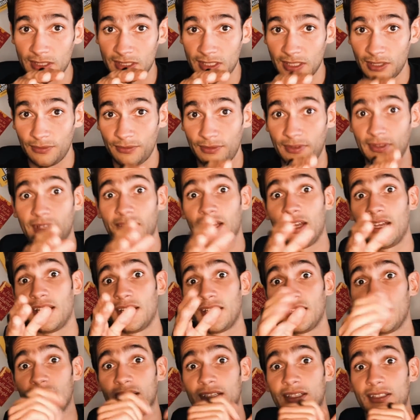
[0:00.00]
something
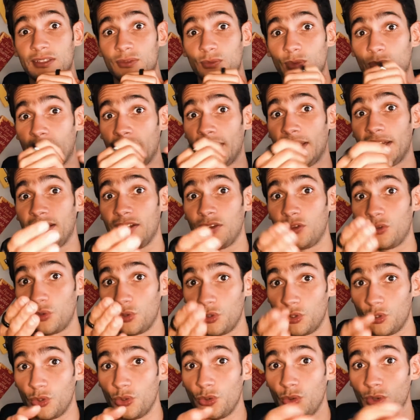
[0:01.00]
that is related
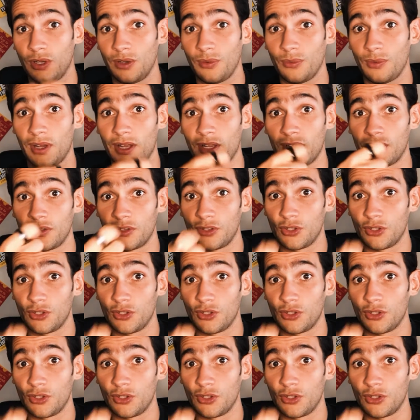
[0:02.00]
to you and what